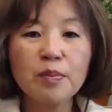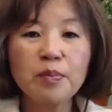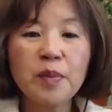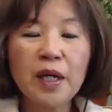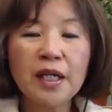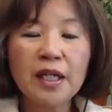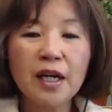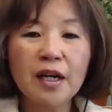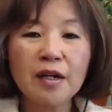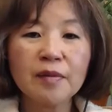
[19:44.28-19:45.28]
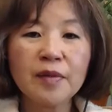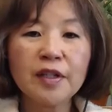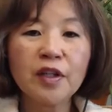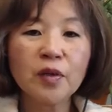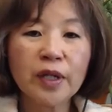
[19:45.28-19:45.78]
but
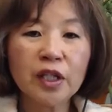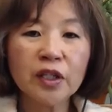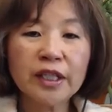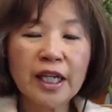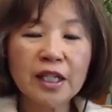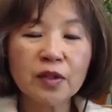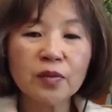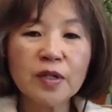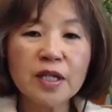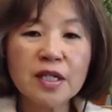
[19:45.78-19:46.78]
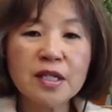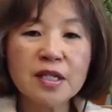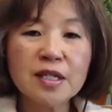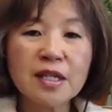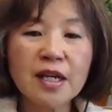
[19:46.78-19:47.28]
another way to look at it
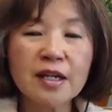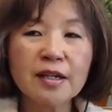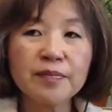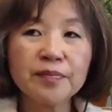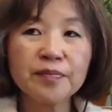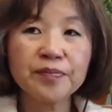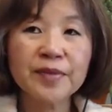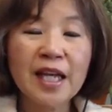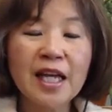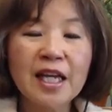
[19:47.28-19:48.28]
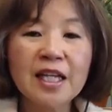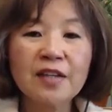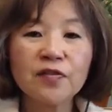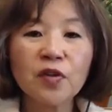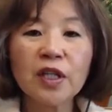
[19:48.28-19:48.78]
is
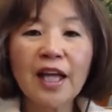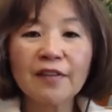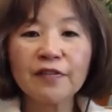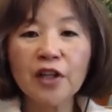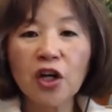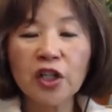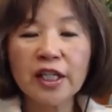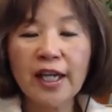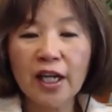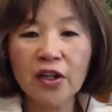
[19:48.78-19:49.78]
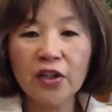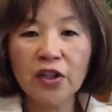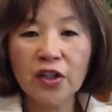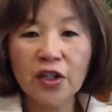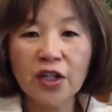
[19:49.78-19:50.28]
for lifelong
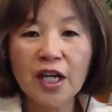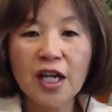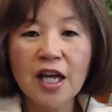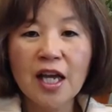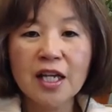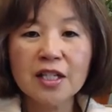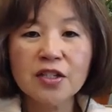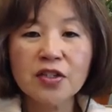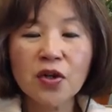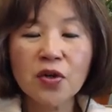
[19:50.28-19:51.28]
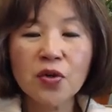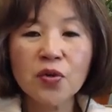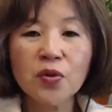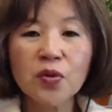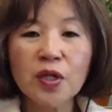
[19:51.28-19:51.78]
care. And
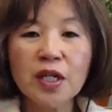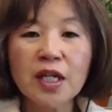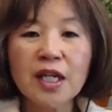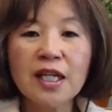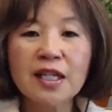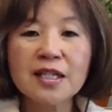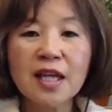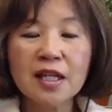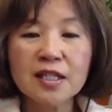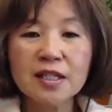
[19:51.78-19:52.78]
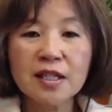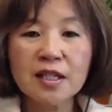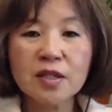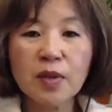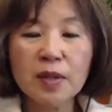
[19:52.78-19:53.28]
so in a sense,
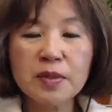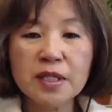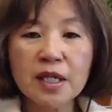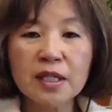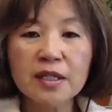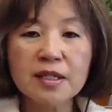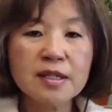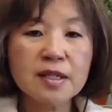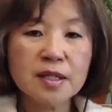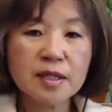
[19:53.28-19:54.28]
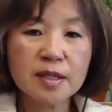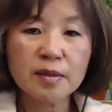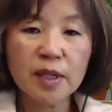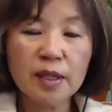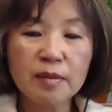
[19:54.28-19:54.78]
this website, this
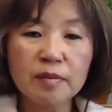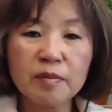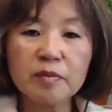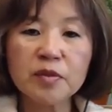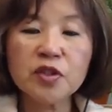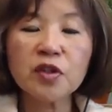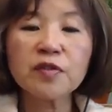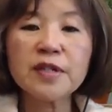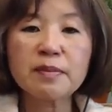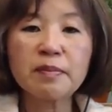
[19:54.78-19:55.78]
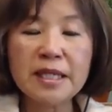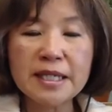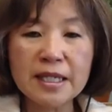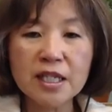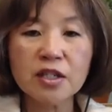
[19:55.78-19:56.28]
service,
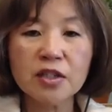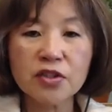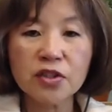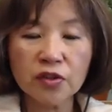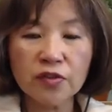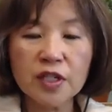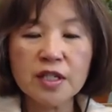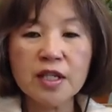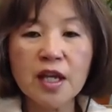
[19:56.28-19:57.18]
business service